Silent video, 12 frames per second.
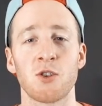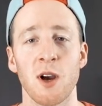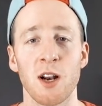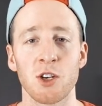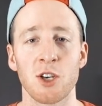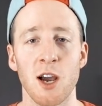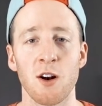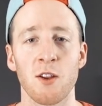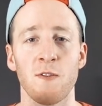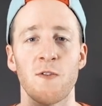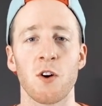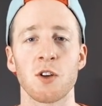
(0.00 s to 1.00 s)
shredded cheddar.
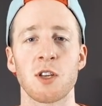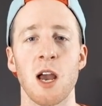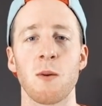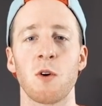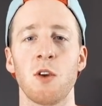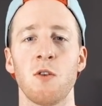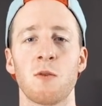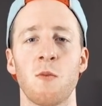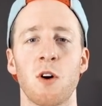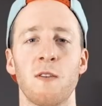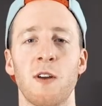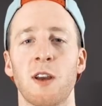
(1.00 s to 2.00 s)
The first time we used
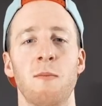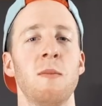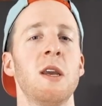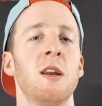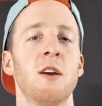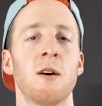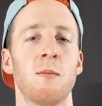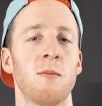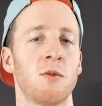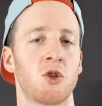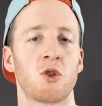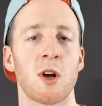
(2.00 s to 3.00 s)
more of like a
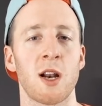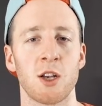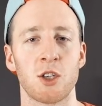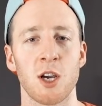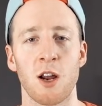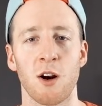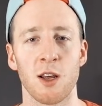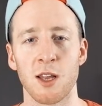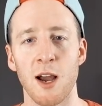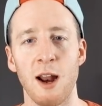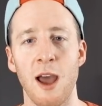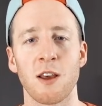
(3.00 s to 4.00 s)
medium shredded cheddar. It's
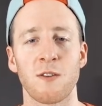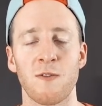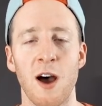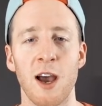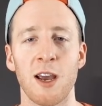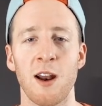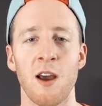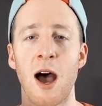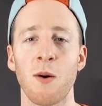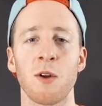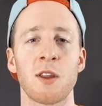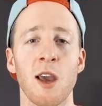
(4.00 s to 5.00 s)
not as fine.
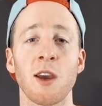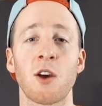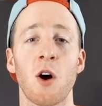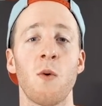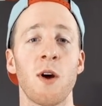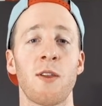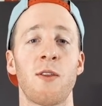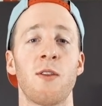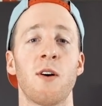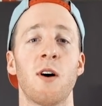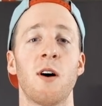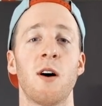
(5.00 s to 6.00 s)
I would say go with
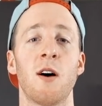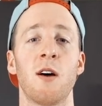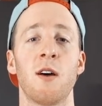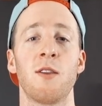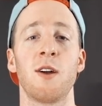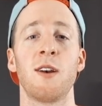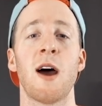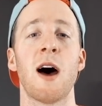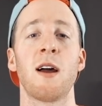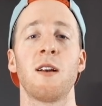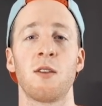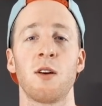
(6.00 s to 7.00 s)
the, the
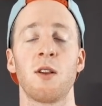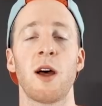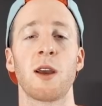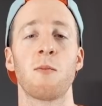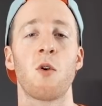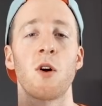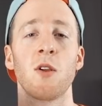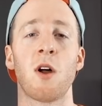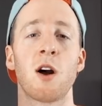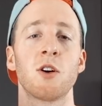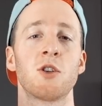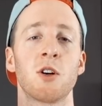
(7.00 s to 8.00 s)
not, the like more
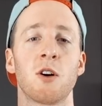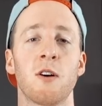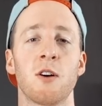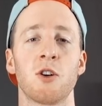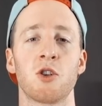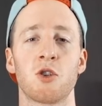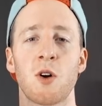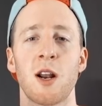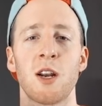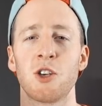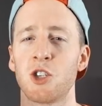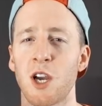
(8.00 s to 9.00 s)
larger
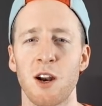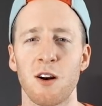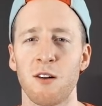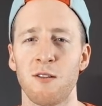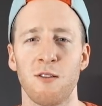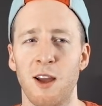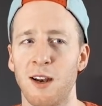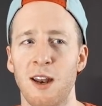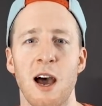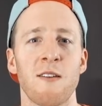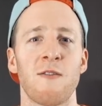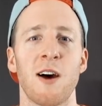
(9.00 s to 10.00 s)
shredded cheddar, like
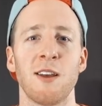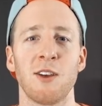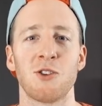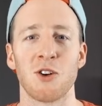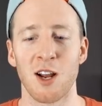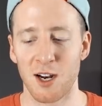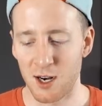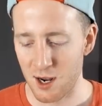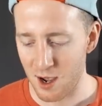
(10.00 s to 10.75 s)
not finely shredded.